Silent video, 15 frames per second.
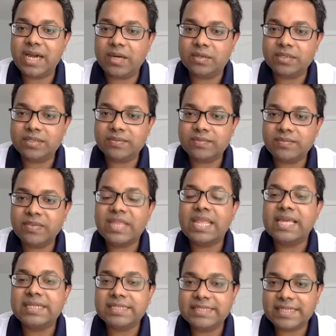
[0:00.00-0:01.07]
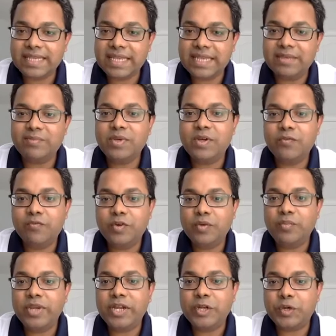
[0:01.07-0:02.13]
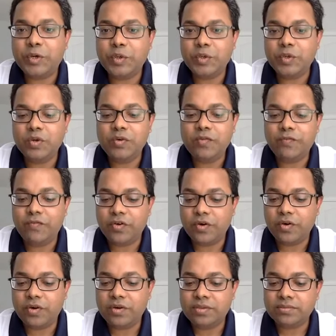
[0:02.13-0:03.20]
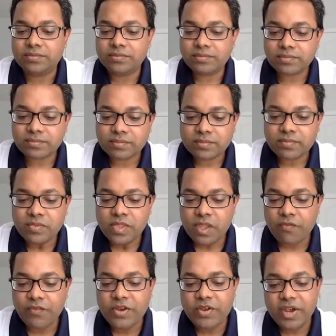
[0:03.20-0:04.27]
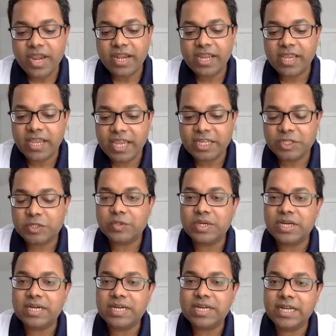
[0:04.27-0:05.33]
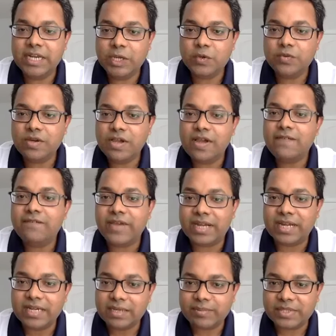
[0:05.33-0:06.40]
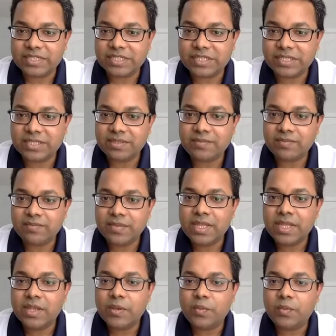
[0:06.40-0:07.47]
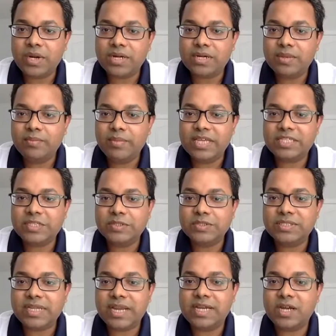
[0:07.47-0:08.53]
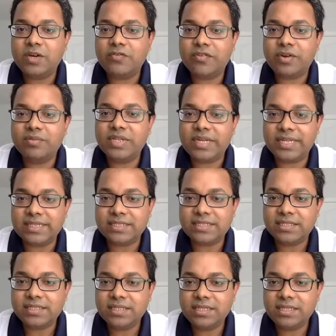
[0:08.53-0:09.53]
out. Same would be true for when you're getting into a new faculty position, what makes you stand out from the rest?